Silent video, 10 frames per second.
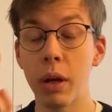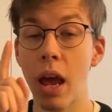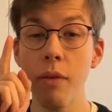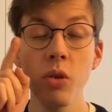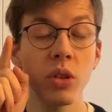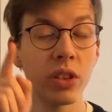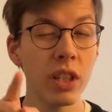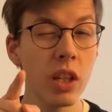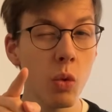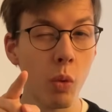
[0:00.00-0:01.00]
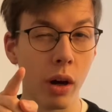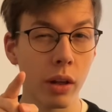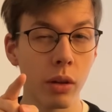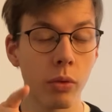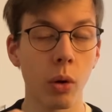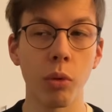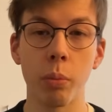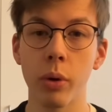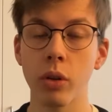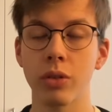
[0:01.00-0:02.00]
But have you seen one from a
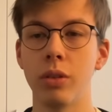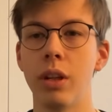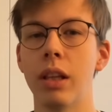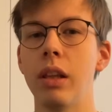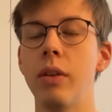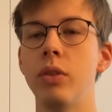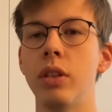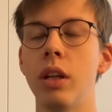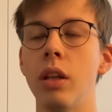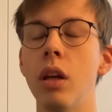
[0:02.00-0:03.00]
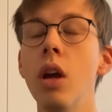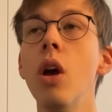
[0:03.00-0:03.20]
person that lives in...